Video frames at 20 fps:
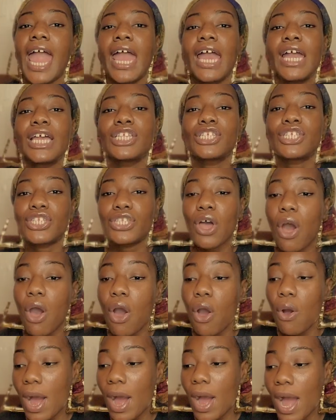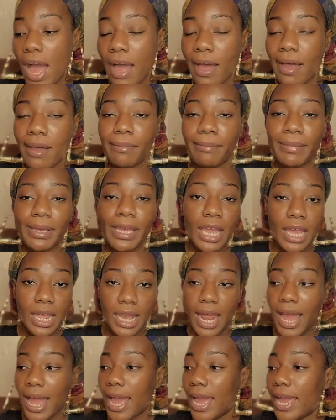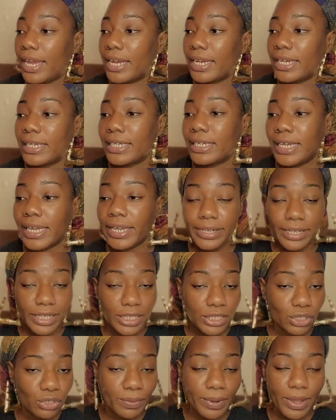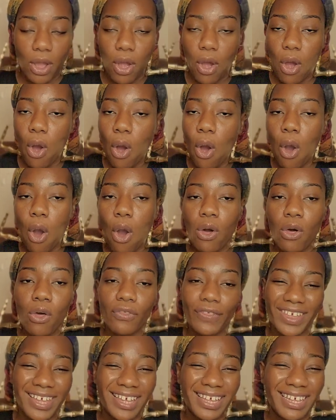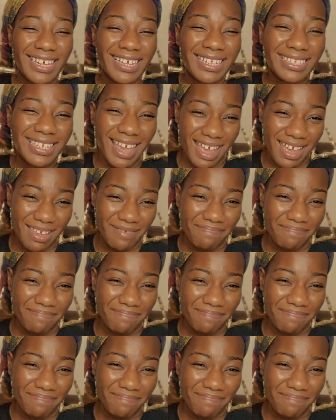So, he and I get into it all the time.